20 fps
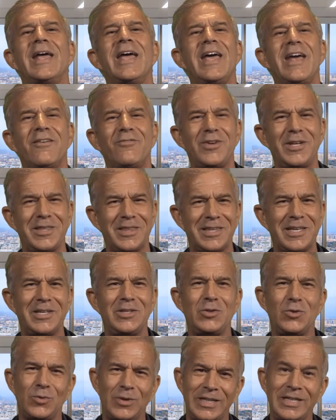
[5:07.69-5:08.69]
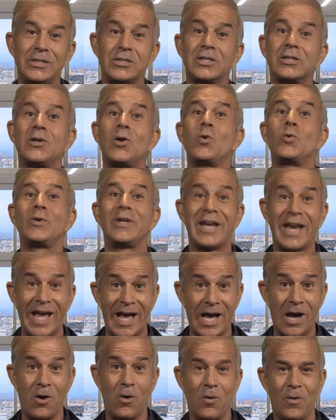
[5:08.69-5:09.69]
everything you need to know
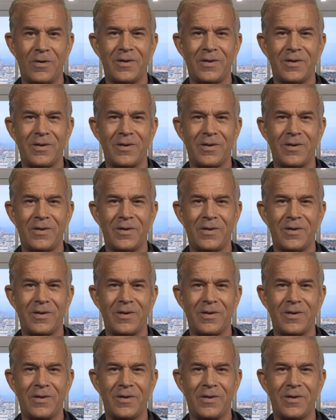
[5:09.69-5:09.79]
now.